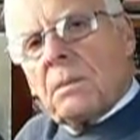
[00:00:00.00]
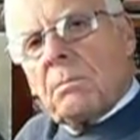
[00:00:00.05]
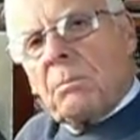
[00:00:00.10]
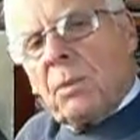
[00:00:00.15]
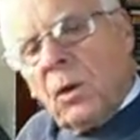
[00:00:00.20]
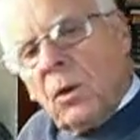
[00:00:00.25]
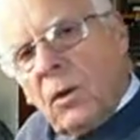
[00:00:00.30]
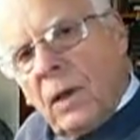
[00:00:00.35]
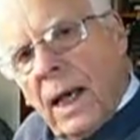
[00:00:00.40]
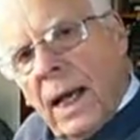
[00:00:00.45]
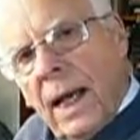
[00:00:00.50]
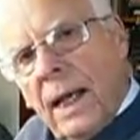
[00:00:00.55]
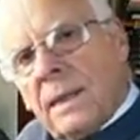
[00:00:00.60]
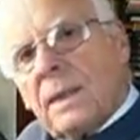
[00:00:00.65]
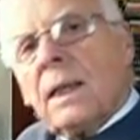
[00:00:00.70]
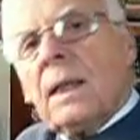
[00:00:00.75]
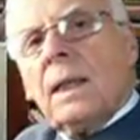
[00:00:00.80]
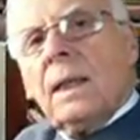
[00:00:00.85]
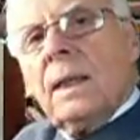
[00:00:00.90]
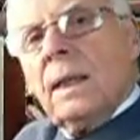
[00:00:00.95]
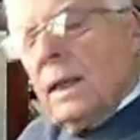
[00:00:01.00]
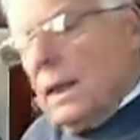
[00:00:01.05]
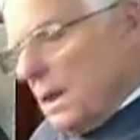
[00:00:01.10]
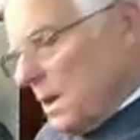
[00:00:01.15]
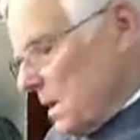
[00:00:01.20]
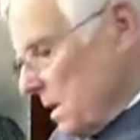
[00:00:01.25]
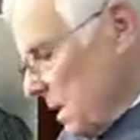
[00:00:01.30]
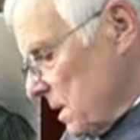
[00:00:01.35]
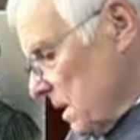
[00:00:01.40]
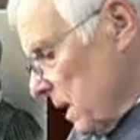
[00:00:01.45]
Paul had.
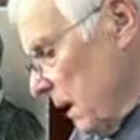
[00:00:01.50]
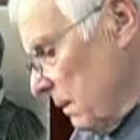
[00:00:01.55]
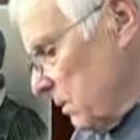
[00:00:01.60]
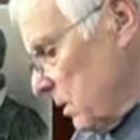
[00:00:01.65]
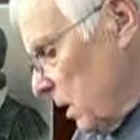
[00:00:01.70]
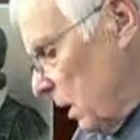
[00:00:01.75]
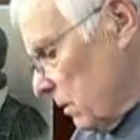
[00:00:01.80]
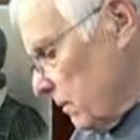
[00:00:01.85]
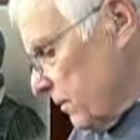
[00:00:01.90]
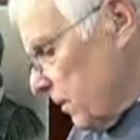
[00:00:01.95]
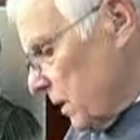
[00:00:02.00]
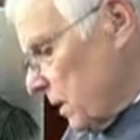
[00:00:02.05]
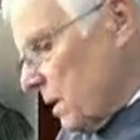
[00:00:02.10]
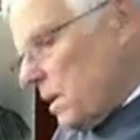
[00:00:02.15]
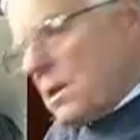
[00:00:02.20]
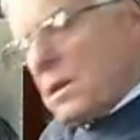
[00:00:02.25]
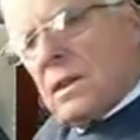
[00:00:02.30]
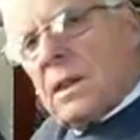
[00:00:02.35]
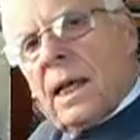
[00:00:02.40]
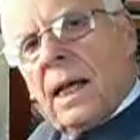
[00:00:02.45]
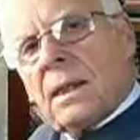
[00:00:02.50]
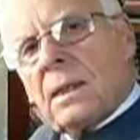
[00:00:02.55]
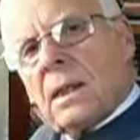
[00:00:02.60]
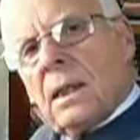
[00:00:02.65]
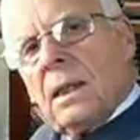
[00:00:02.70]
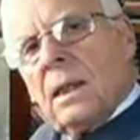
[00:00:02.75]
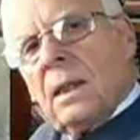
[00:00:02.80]
It's the same confidence that